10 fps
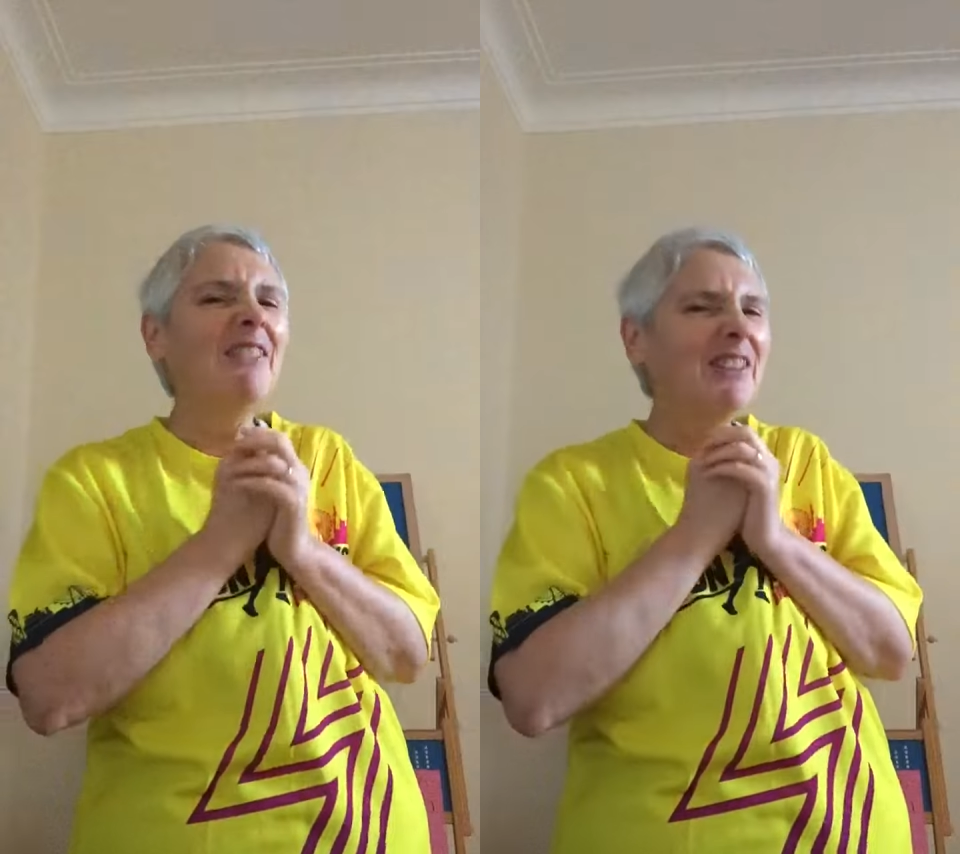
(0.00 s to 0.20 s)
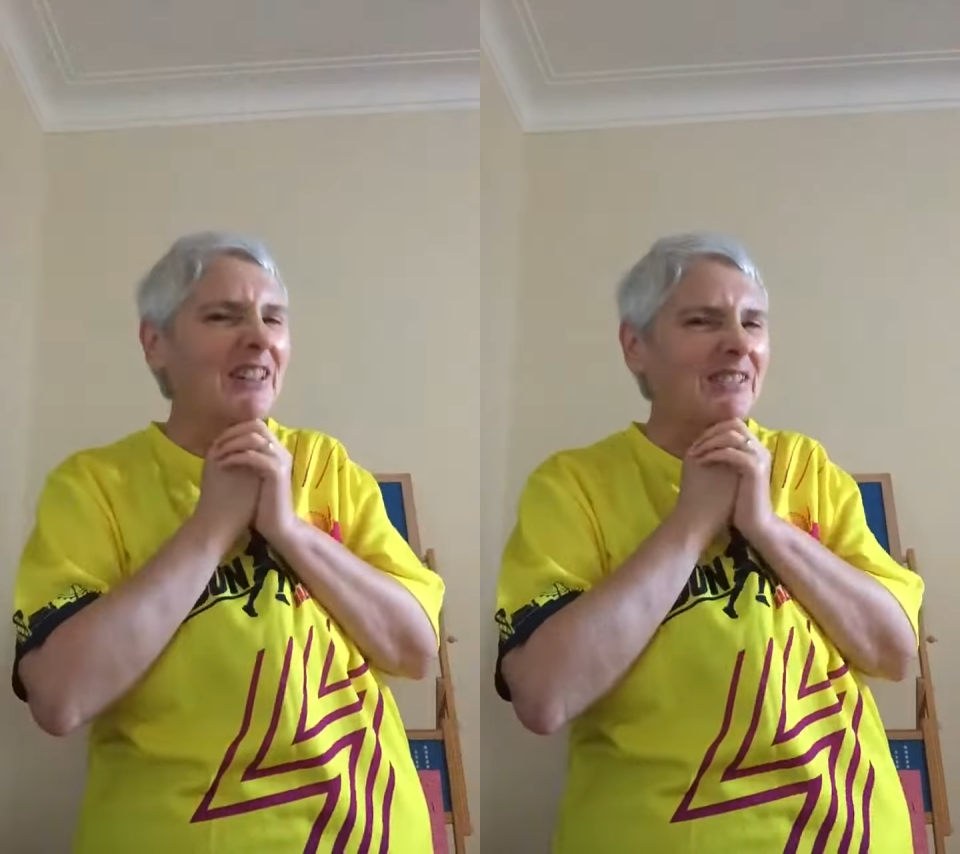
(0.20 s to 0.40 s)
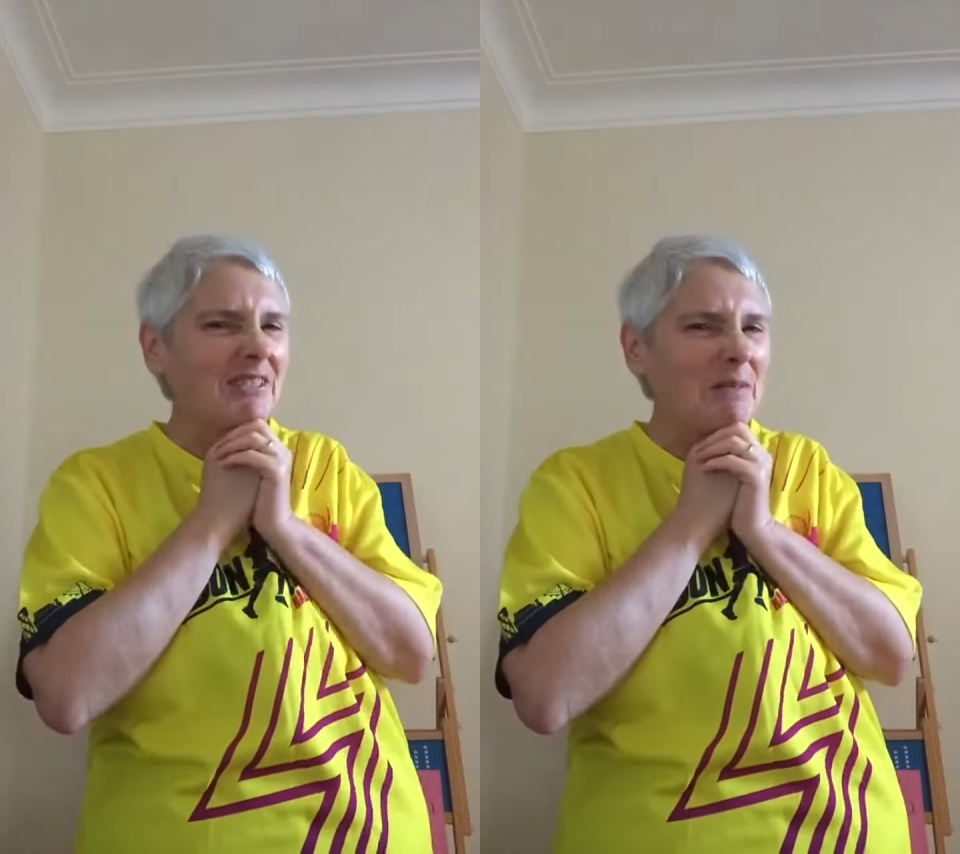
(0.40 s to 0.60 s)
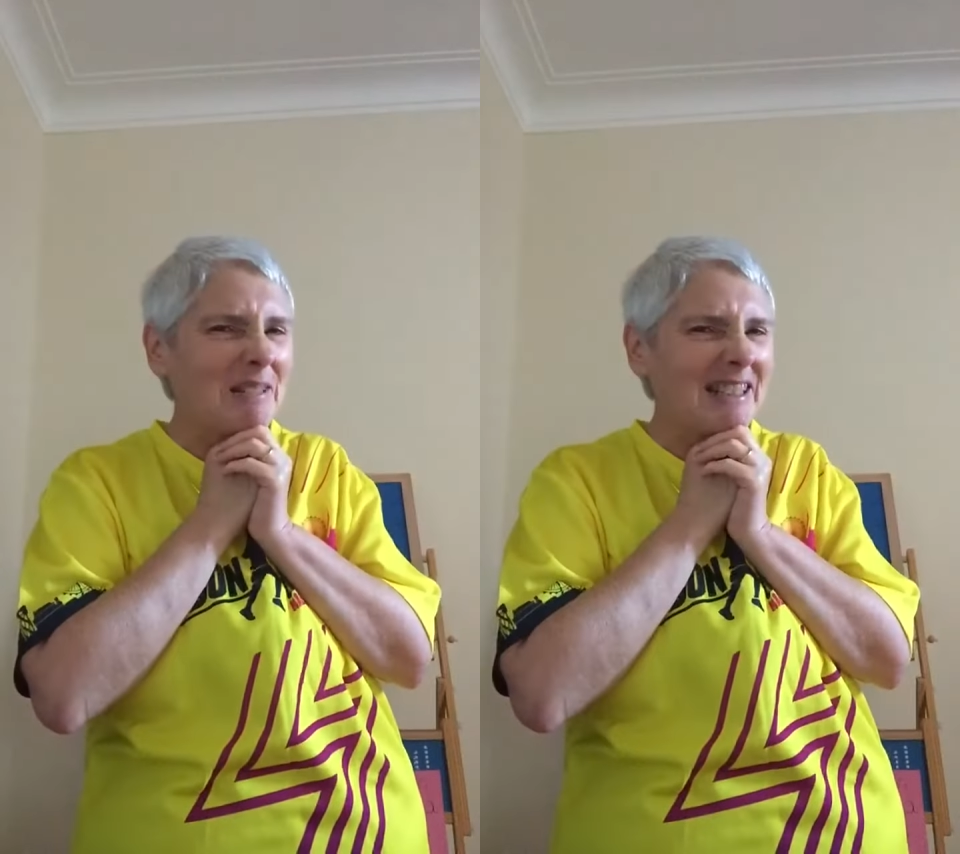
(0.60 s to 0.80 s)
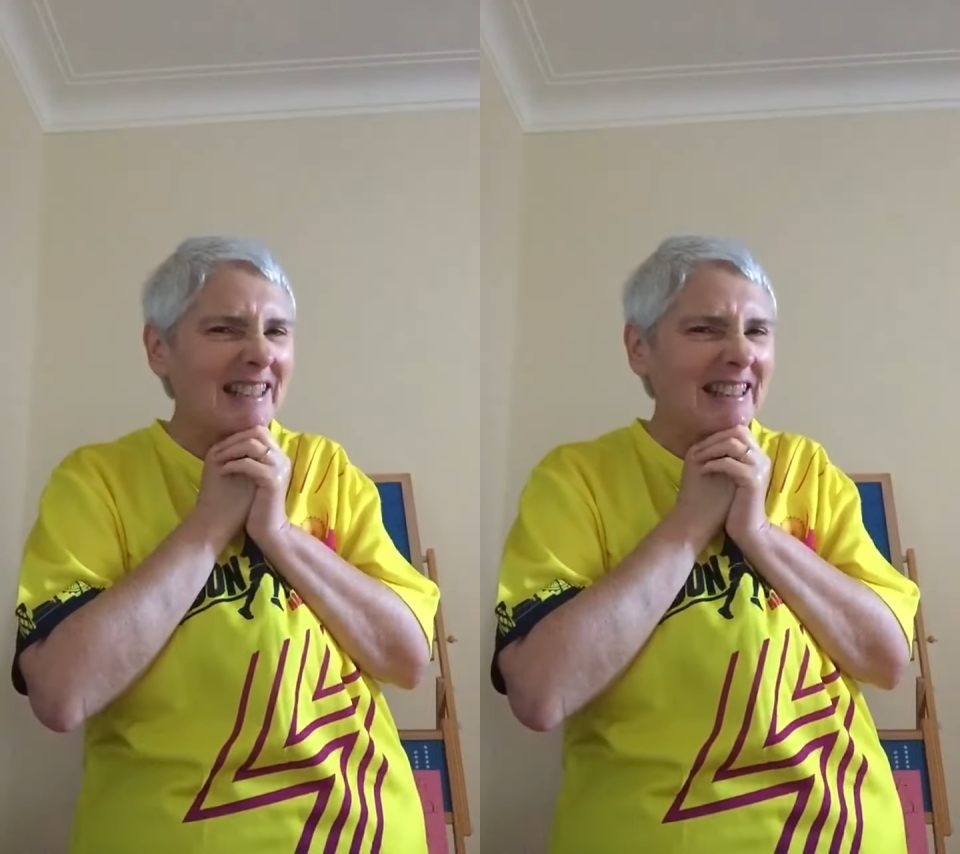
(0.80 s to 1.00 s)
I work for a
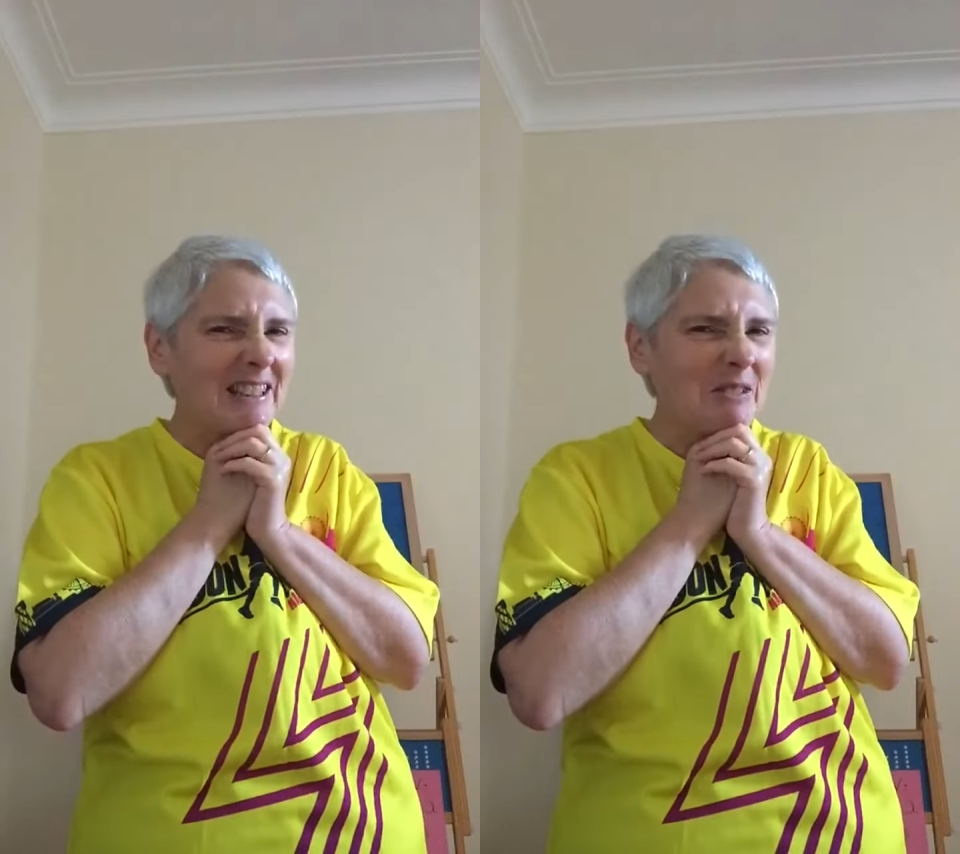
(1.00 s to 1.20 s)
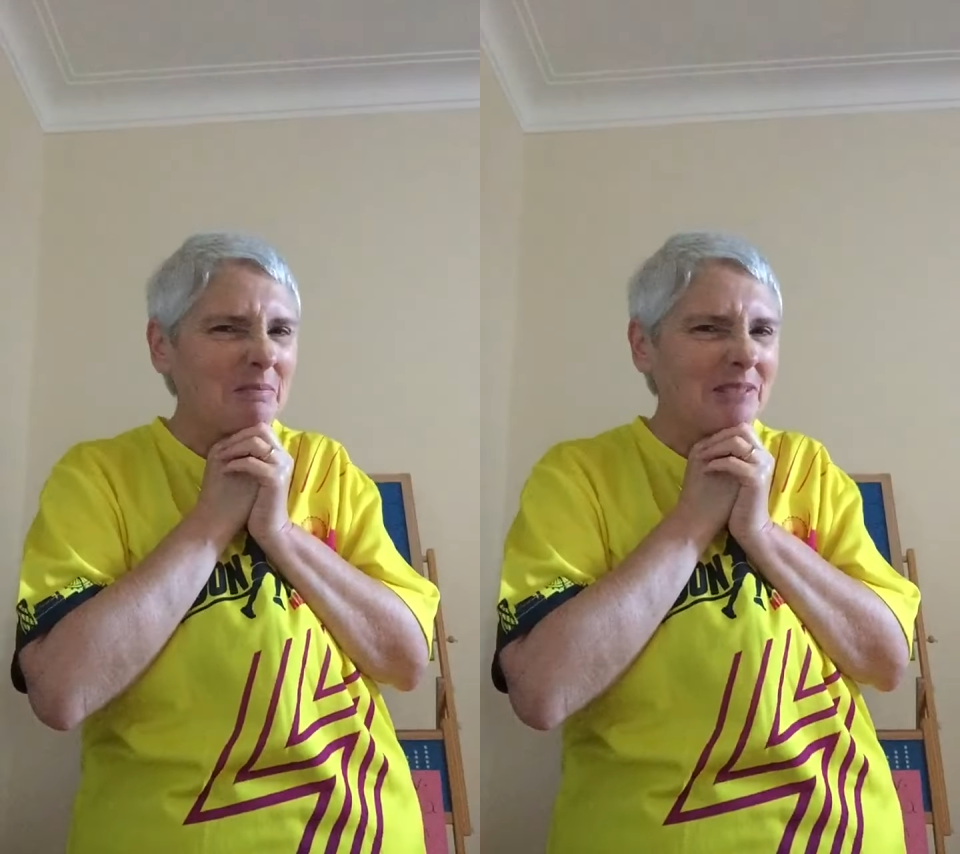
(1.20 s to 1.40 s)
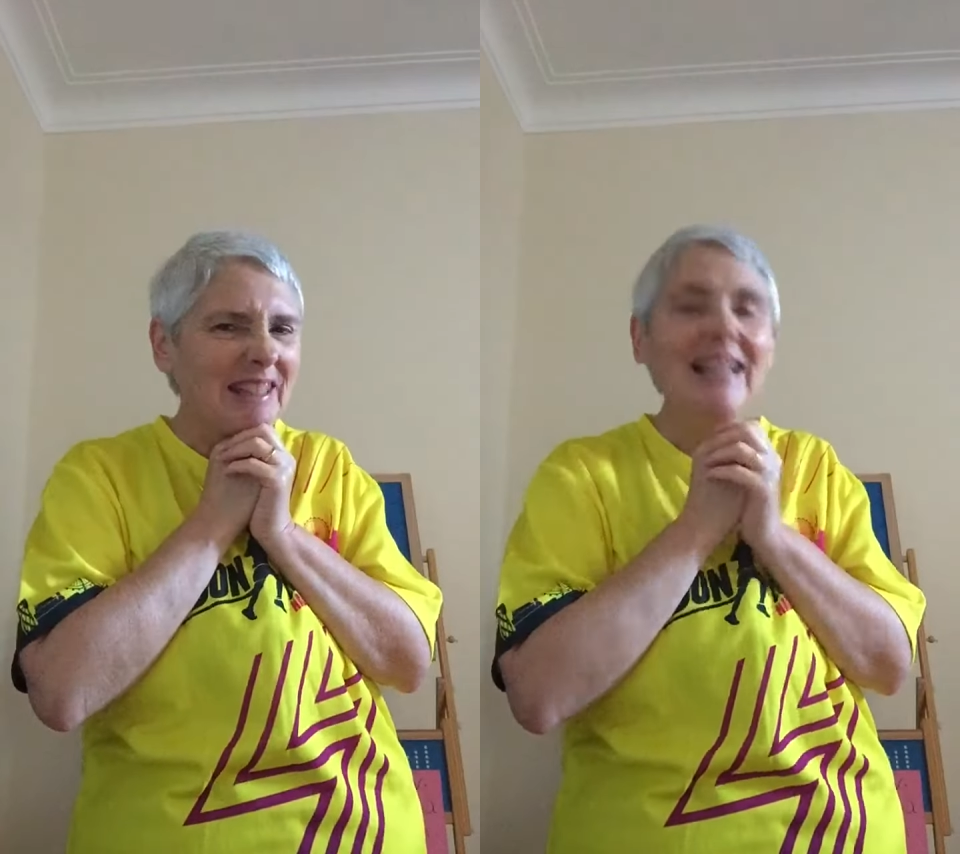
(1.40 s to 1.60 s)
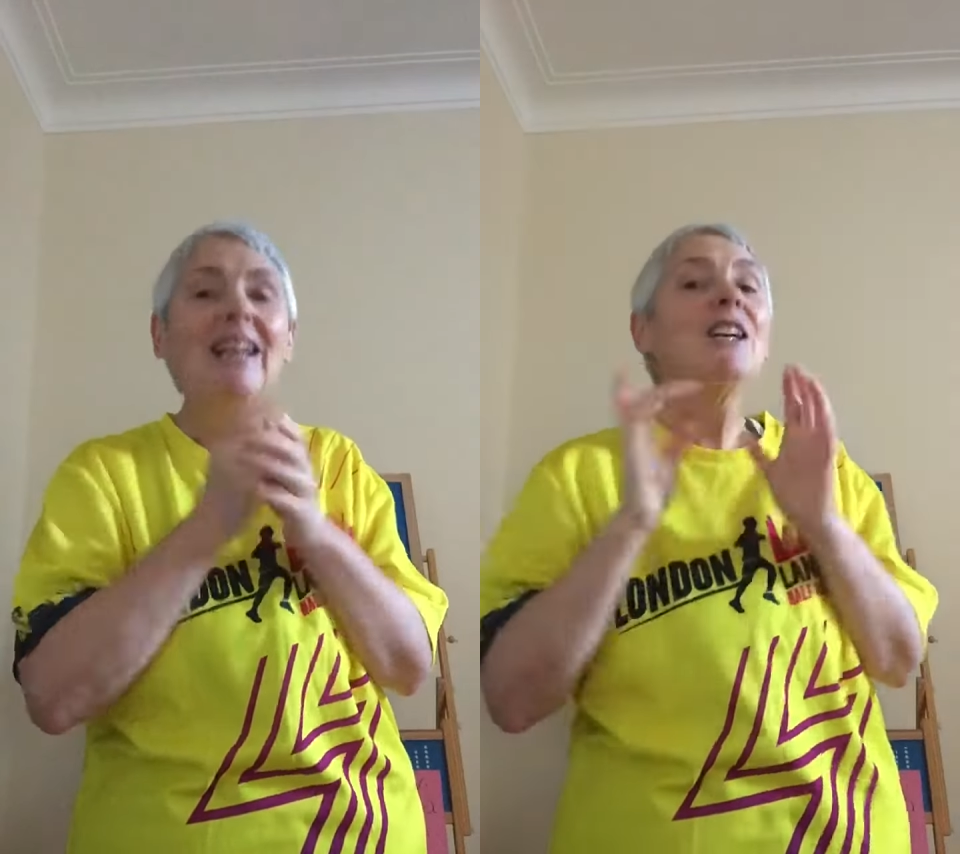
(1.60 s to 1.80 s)
biscuit company.